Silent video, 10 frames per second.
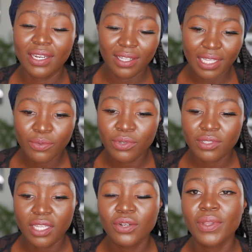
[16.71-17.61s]
channel that
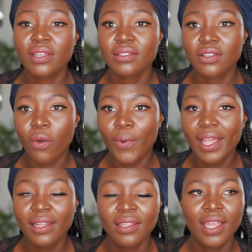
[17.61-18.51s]
was doing so
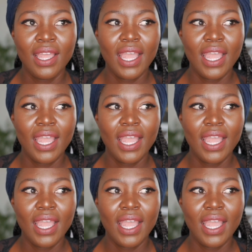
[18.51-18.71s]
well,